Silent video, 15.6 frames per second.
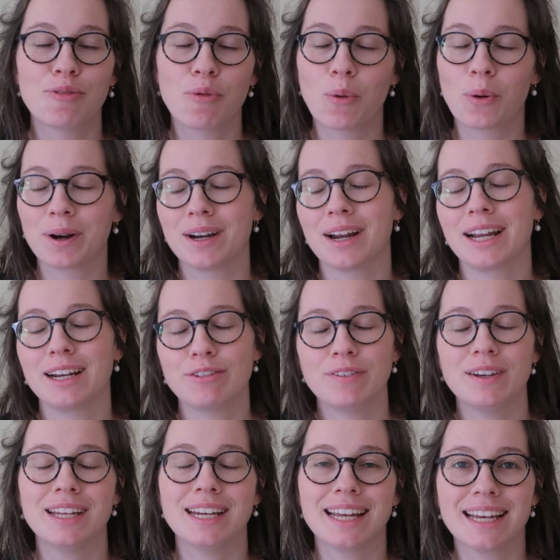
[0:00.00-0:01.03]
for night
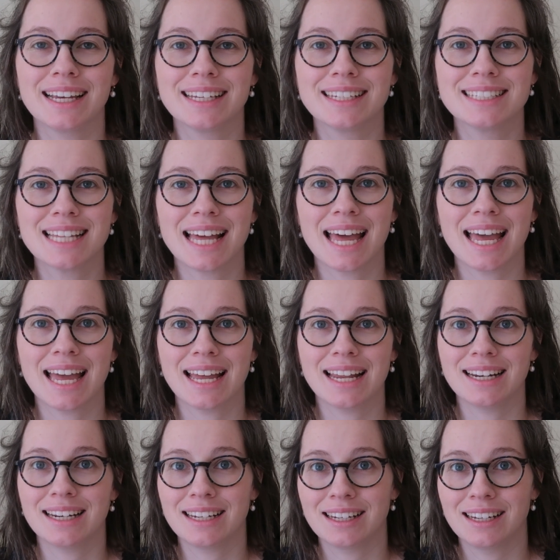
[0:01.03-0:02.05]
feedings
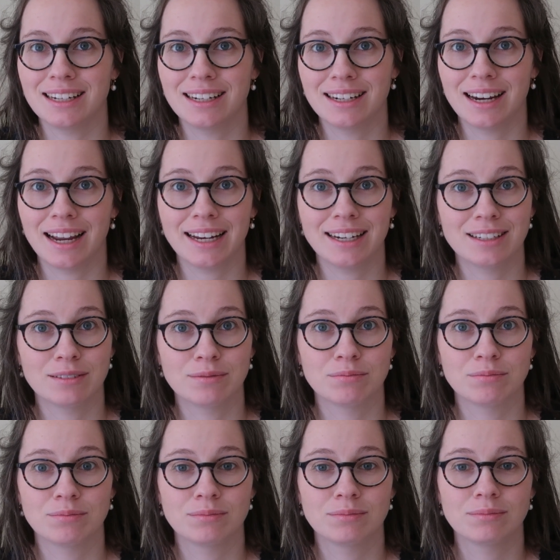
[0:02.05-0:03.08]
and night
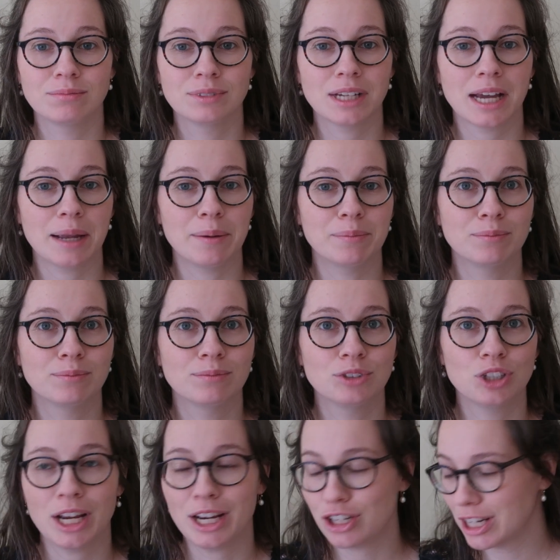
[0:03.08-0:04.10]
time
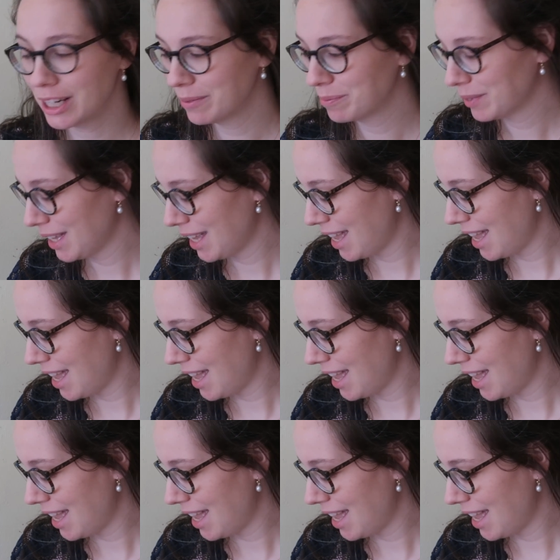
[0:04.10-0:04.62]
changing.